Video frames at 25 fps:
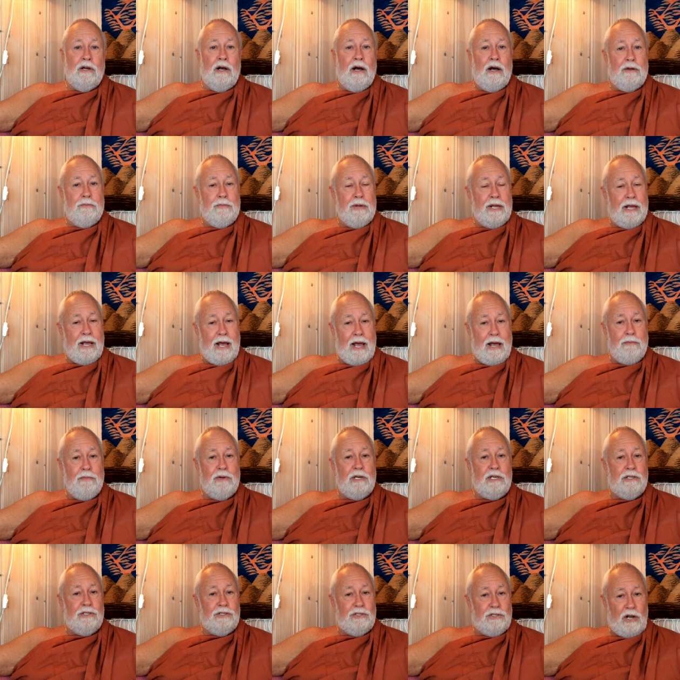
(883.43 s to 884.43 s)
I became a
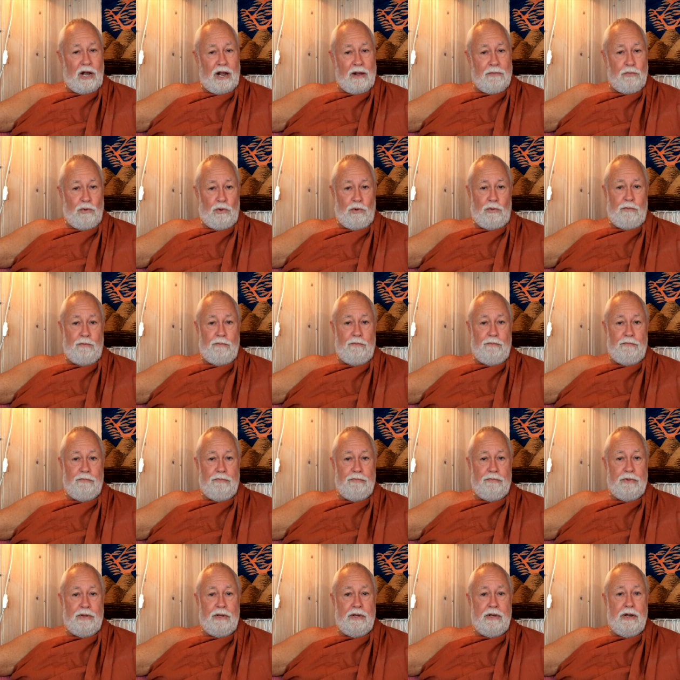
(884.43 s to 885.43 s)
disciple
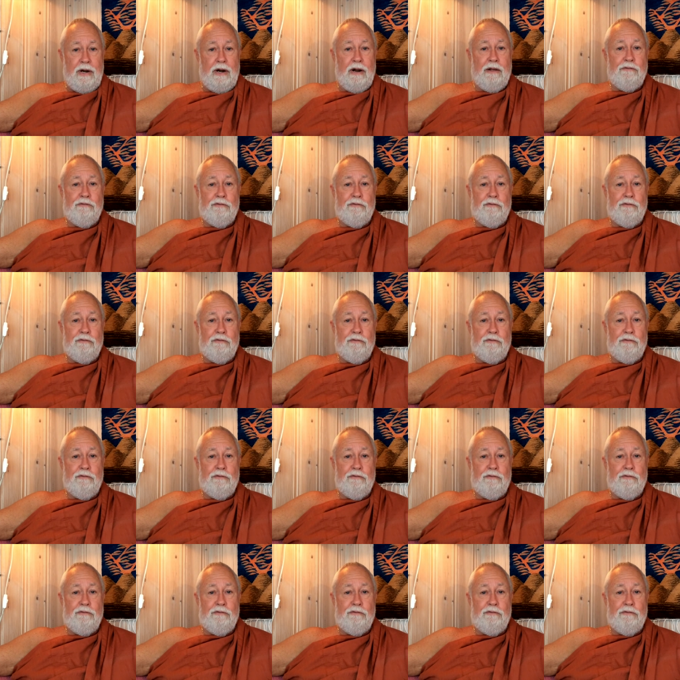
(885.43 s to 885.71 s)
and I